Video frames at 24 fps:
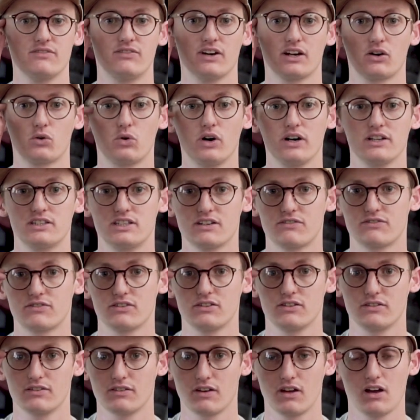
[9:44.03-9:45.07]
They're quite
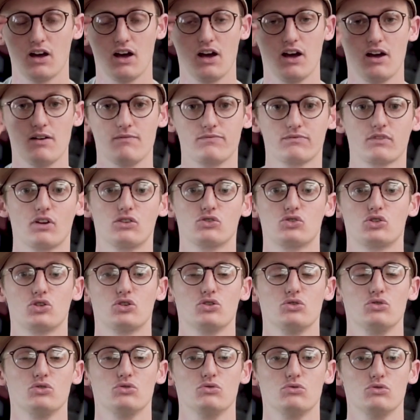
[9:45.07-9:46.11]
different
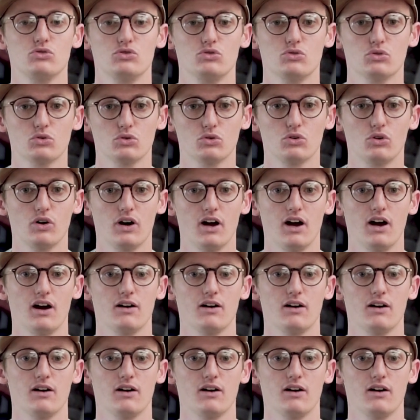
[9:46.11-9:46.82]
to your